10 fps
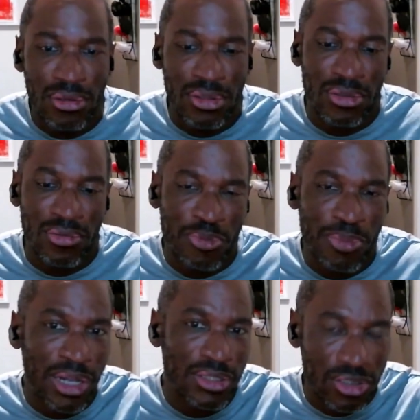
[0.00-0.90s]
The
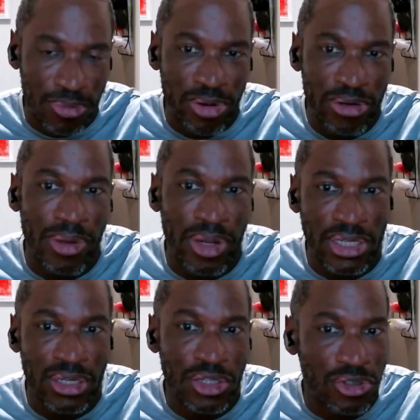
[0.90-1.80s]
response is to print
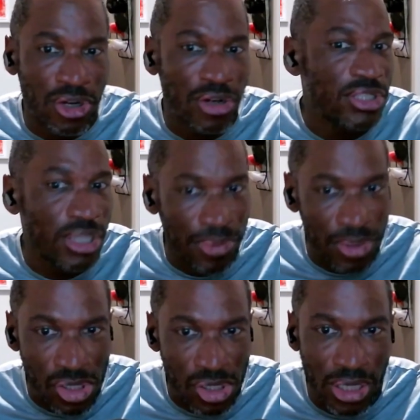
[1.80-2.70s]
money and let your currency
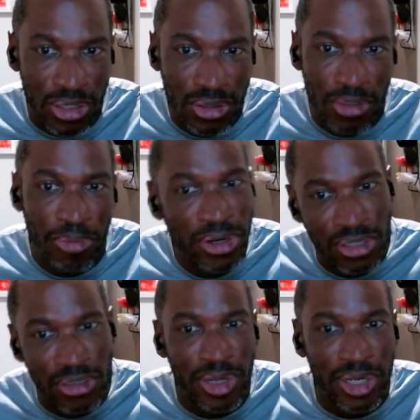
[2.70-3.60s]
depreciate. They're
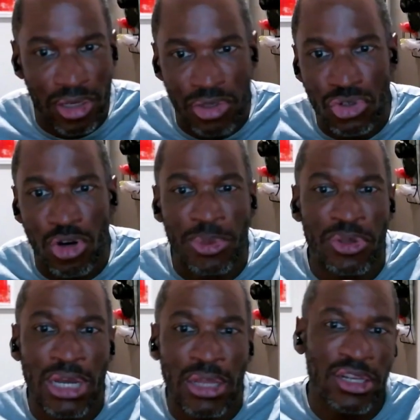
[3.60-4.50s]
printing the money onshore,
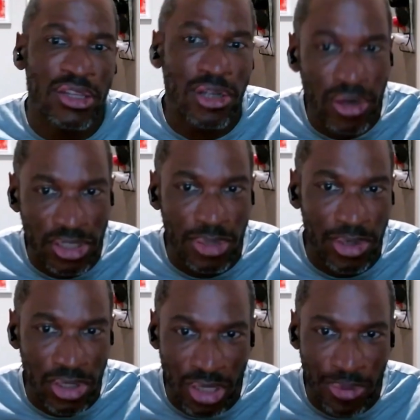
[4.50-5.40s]
but they're not letting the currency
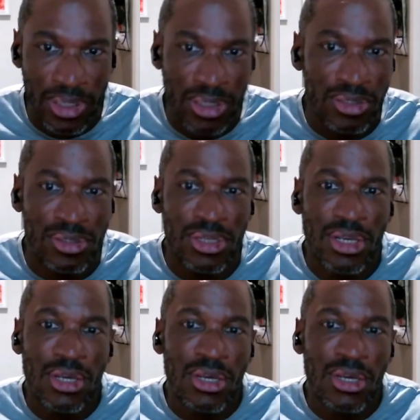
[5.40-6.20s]
depreciate because,